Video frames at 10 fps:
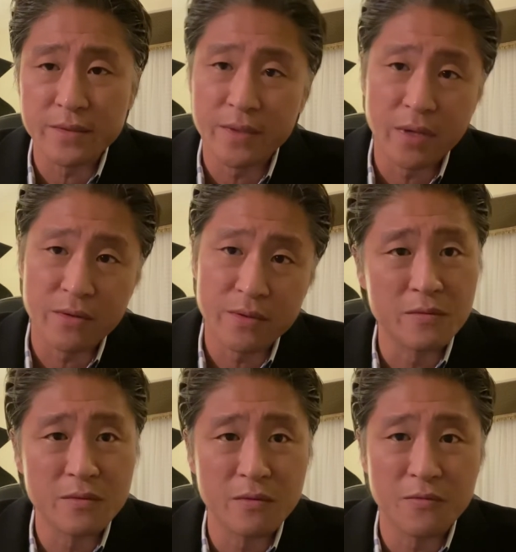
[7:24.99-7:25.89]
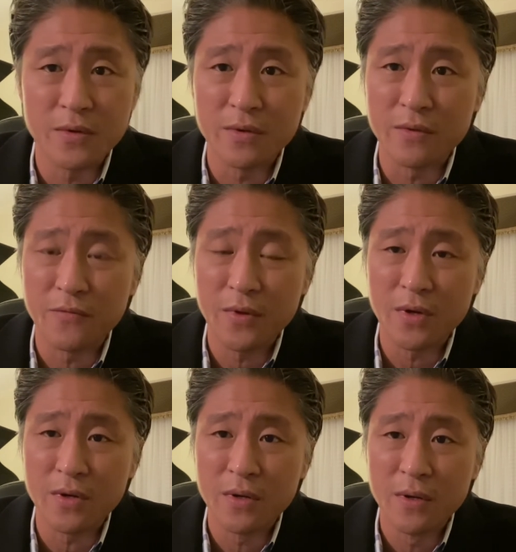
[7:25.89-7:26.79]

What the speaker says: they could feel the fear